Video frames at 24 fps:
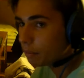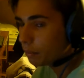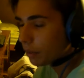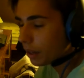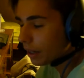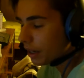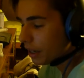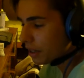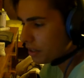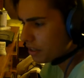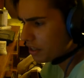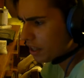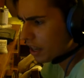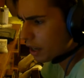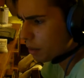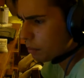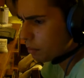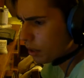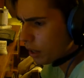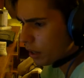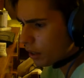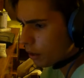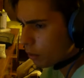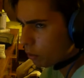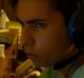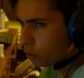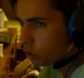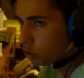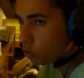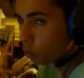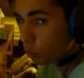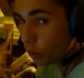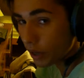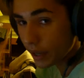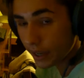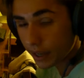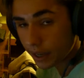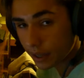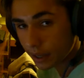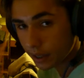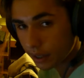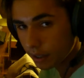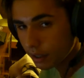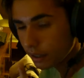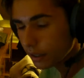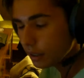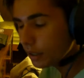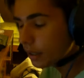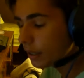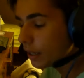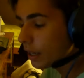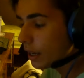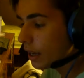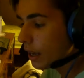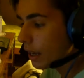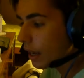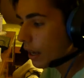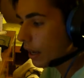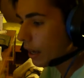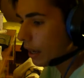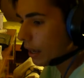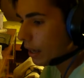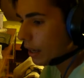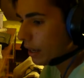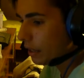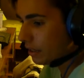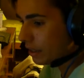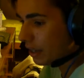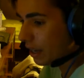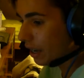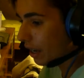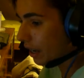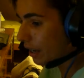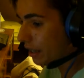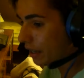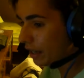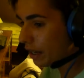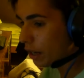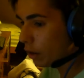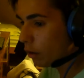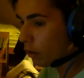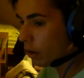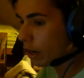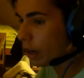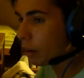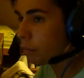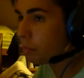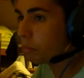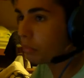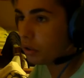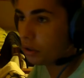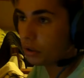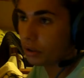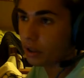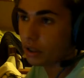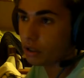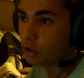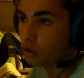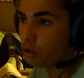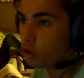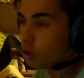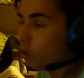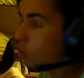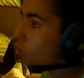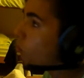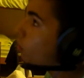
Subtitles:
my last gameplay that was Wick. And yeah, I had a little lamp, but I just thought,